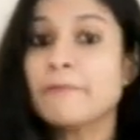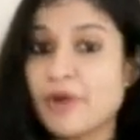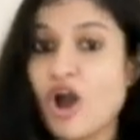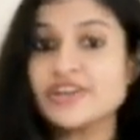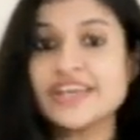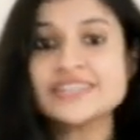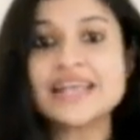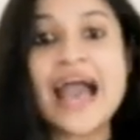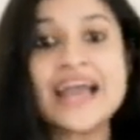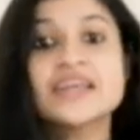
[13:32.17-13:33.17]
products
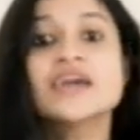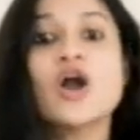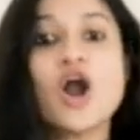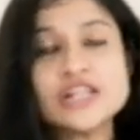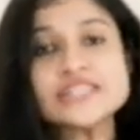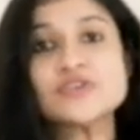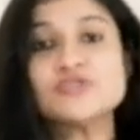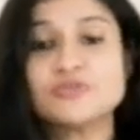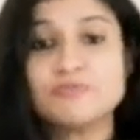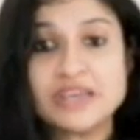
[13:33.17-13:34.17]
and
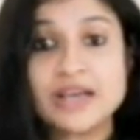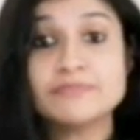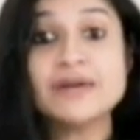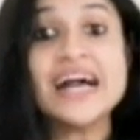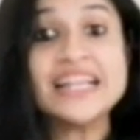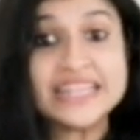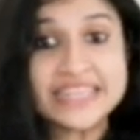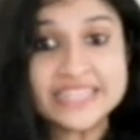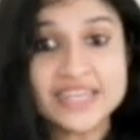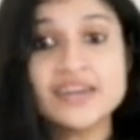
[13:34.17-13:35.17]
also to become a
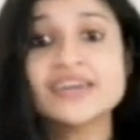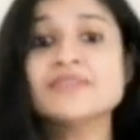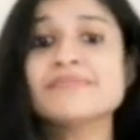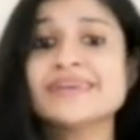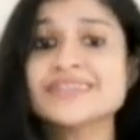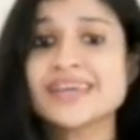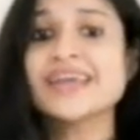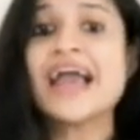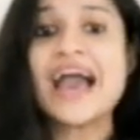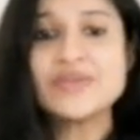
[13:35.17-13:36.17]
leader in medical
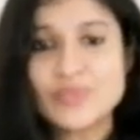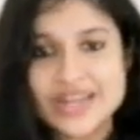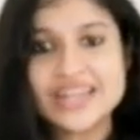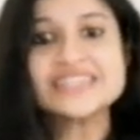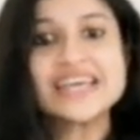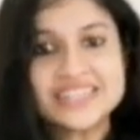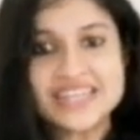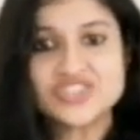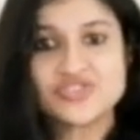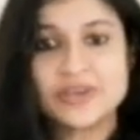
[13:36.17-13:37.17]
and wellness
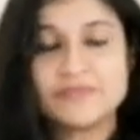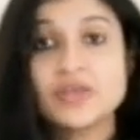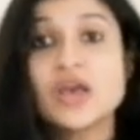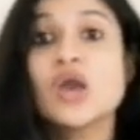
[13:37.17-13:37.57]
industry.